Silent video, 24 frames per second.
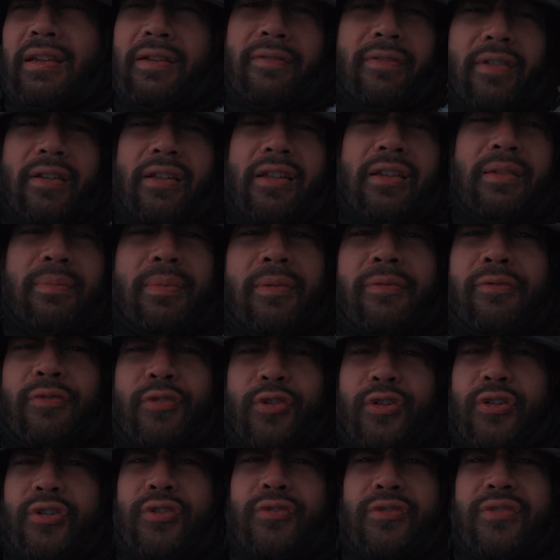even like before
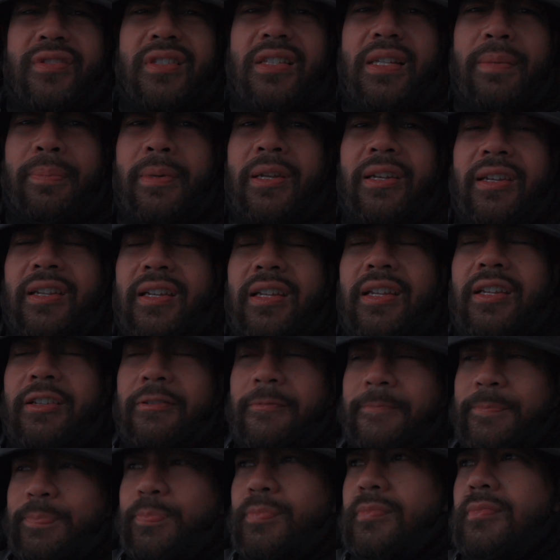you go to sleep at night.
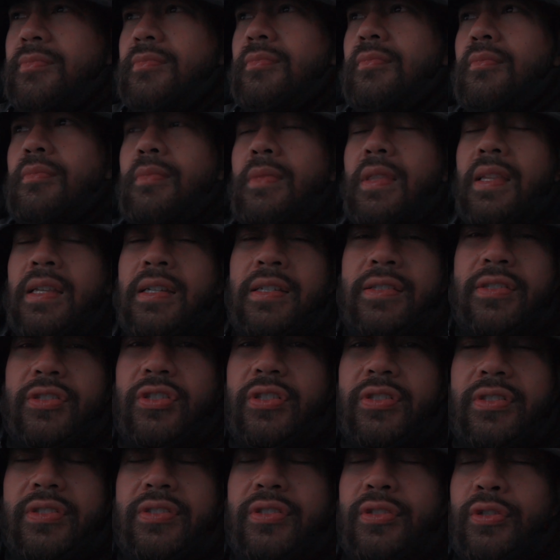It's
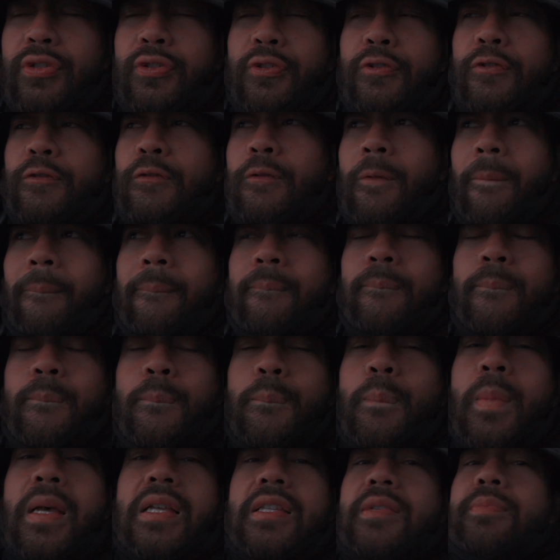just so
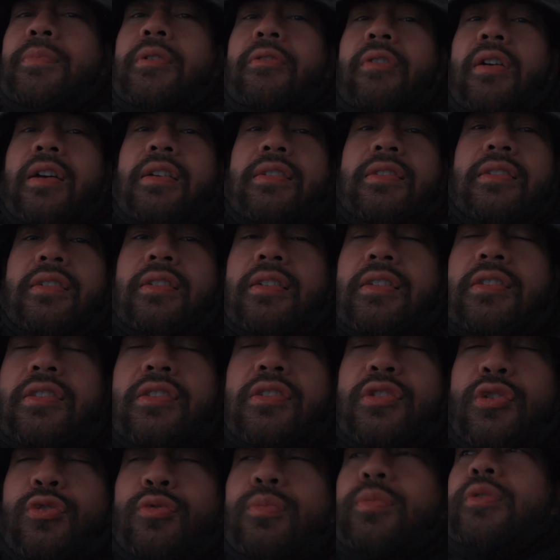mesmerizing. It's
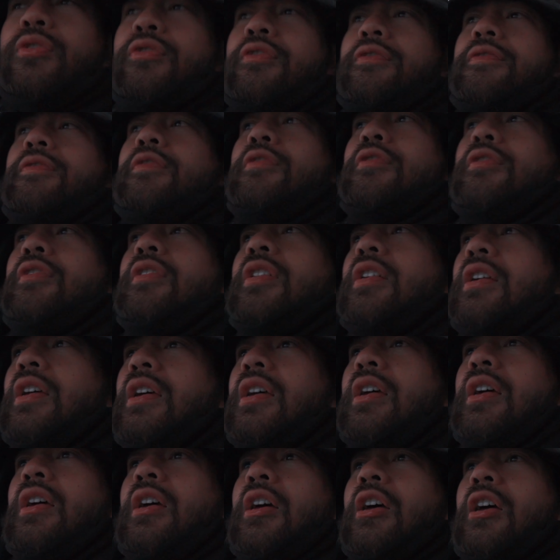so beautiful.
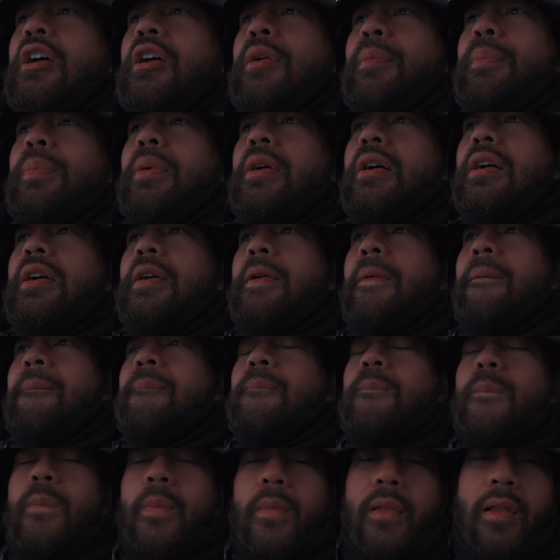But
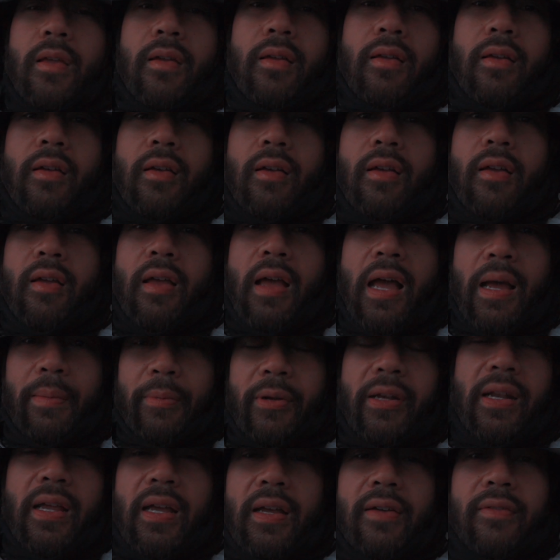I'm
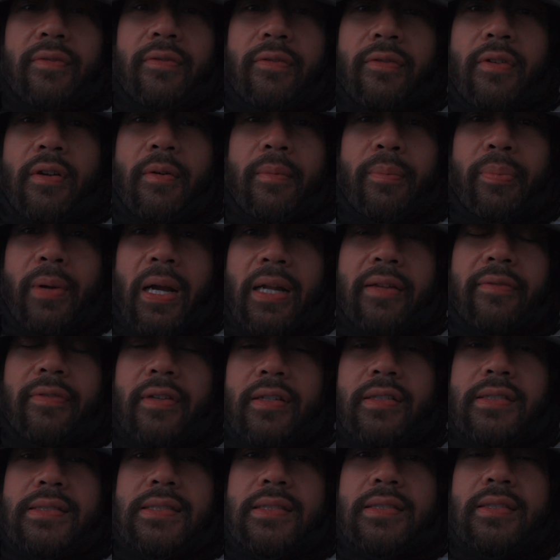gonna have
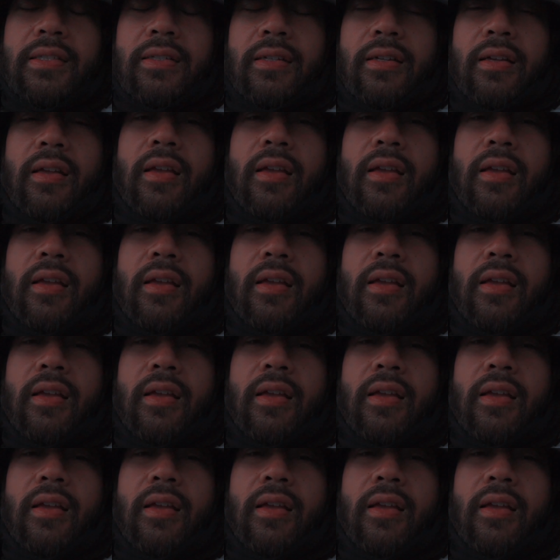breakfast.